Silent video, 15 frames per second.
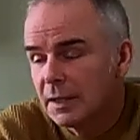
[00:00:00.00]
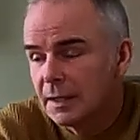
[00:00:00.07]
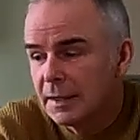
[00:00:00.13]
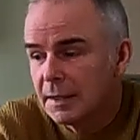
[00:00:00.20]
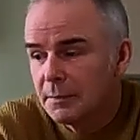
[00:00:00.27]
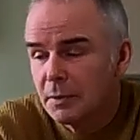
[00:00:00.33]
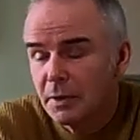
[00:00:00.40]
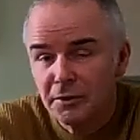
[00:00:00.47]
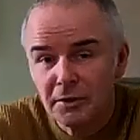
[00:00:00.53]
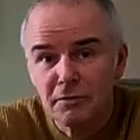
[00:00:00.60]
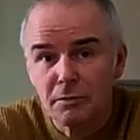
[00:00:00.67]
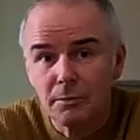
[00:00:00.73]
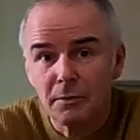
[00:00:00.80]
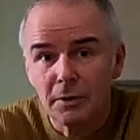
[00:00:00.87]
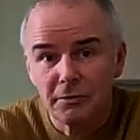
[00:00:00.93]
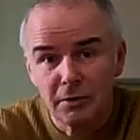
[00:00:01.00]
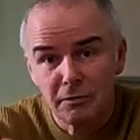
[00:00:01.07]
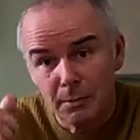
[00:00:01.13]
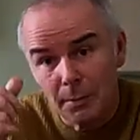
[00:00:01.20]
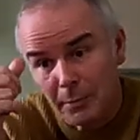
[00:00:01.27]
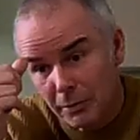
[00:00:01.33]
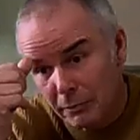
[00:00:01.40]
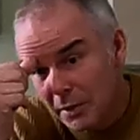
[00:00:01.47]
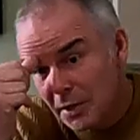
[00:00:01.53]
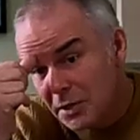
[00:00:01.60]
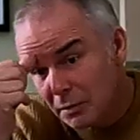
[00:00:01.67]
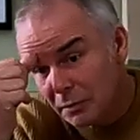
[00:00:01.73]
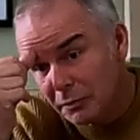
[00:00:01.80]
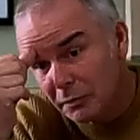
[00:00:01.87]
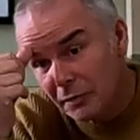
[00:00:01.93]
Uh, but I seem, to, I seem to remember the
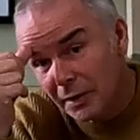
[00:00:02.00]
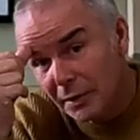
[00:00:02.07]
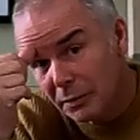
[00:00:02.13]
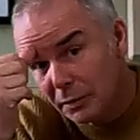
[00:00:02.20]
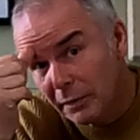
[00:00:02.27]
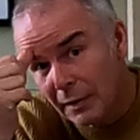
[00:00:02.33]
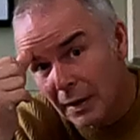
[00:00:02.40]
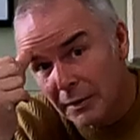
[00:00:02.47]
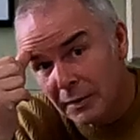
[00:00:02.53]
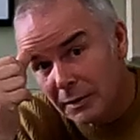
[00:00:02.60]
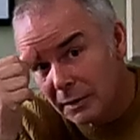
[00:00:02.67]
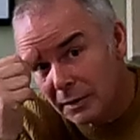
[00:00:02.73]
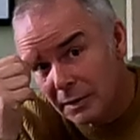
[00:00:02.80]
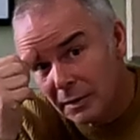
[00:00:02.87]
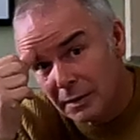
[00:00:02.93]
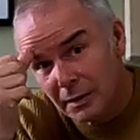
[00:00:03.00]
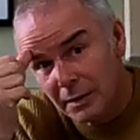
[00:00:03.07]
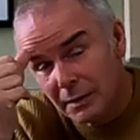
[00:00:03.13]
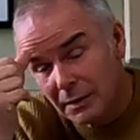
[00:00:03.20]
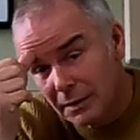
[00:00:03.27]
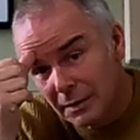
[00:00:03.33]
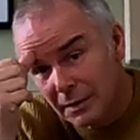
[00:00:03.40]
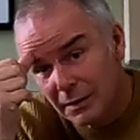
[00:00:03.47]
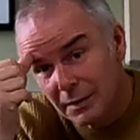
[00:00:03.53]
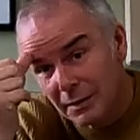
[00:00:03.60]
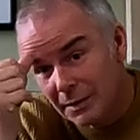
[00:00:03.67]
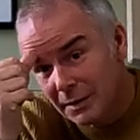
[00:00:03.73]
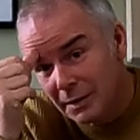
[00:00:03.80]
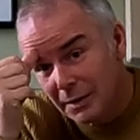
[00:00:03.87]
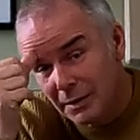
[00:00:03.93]
originals were very good at that. You'd,
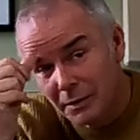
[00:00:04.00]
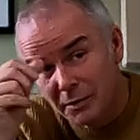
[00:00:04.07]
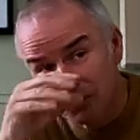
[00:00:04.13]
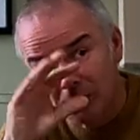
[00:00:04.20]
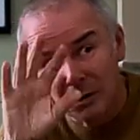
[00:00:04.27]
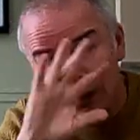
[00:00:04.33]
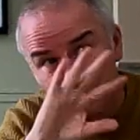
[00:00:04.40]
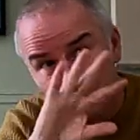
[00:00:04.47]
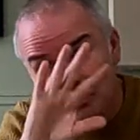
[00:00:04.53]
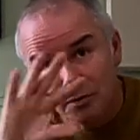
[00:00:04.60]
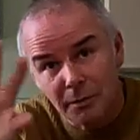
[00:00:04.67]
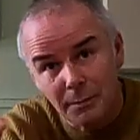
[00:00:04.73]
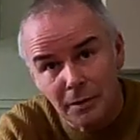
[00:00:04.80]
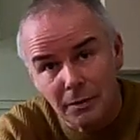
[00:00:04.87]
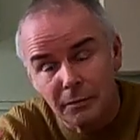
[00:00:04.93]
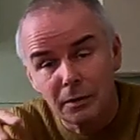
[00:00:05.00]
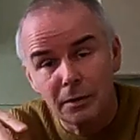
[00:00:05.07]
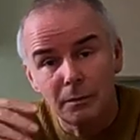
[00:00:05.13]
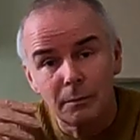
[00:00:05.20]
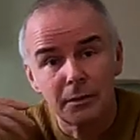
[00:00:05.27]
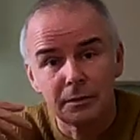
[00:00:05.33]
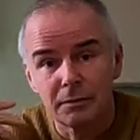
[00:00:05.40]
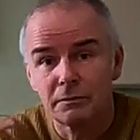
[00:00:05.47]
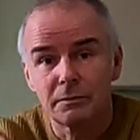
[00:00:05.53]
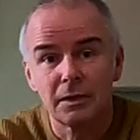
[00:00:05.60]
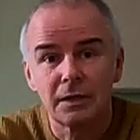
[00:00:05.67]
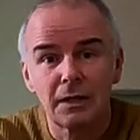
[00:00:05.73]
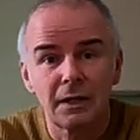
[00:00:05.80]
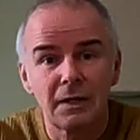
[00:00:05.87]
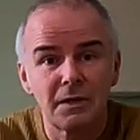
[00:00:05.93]
you could sort of lose them in the room and
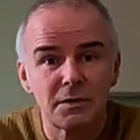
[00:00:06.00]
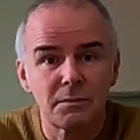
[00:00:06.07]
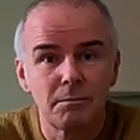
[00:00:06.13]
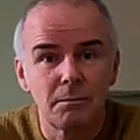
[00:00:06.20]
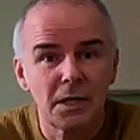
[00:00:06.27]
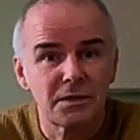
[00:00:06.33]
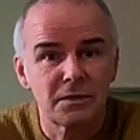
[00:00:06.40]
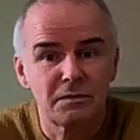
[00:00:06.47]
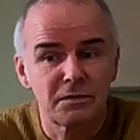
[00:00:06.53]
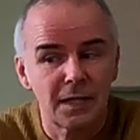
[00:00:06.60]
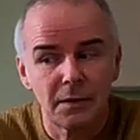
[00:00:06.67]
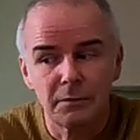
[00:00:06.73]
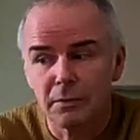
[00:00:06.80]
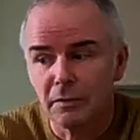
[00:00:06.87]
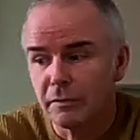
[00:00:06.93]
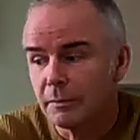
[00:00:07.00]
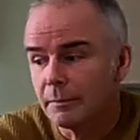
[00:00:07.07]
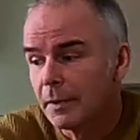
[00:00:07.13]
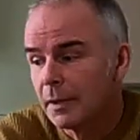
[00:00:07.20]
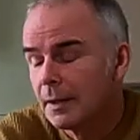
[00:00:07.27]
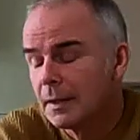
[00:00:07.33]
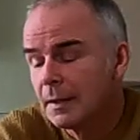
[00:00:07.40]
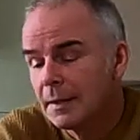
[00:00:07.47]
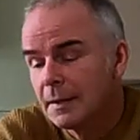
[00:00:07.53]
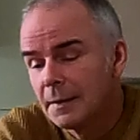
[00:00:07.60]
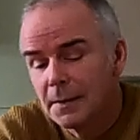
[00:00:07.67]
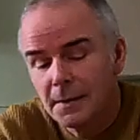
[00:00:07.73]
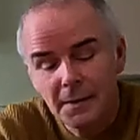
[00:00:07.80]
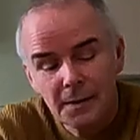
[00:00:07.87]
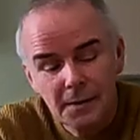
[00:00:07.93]
you know, get this massive sound off them.
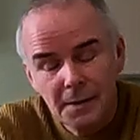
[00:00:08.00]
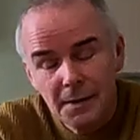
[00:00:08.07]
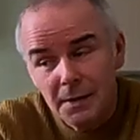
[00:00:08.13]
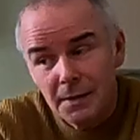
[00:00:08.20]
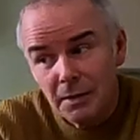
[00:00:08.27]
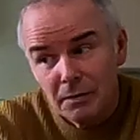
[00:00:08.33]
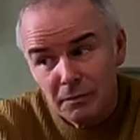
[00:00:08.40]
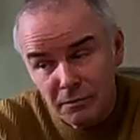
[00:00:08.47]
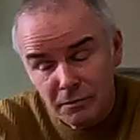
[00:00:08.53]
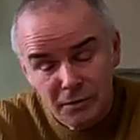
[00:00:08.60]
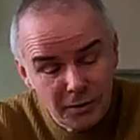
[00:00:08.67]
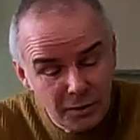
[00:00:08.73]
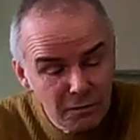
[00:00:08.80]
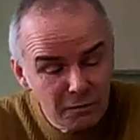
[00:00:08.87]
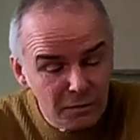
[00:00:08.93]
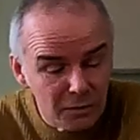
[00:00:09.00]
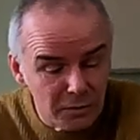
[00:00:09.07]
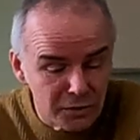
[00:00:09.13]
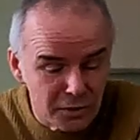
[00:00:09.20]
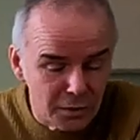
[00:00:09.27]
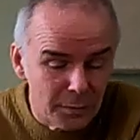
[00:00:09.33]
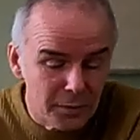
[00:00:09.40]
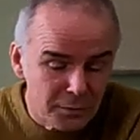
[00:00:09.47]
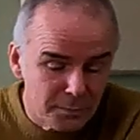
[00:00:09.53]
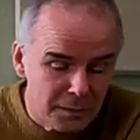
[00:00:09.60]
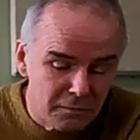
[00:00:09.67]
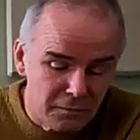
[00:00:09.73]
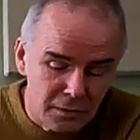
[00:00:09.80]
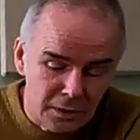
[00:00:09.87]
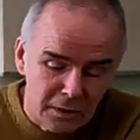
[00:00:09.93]
Now the, the new versions. I mean, there's
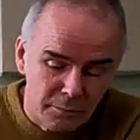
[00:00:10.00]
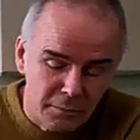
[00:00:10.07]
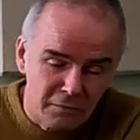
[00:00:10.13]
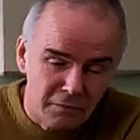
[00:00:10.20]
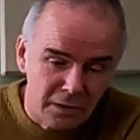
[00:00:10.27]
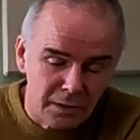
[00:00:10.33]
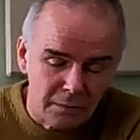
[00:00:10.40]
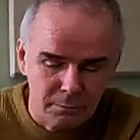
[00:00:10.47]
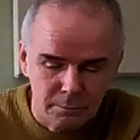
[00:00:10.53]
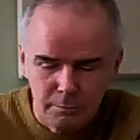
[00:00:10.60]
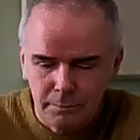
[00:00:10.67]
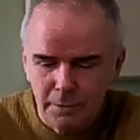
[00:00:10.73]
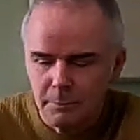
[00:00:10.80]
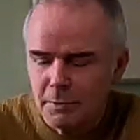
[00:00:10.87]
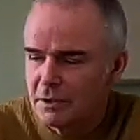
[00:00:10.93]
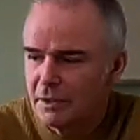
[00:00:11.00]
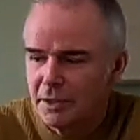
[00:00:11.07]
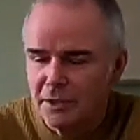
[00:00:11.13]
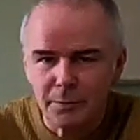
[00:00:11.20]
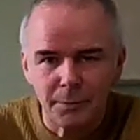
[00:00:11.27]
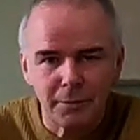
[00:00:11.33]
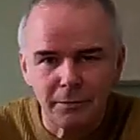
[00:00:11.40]
been there have been very pick me drink up.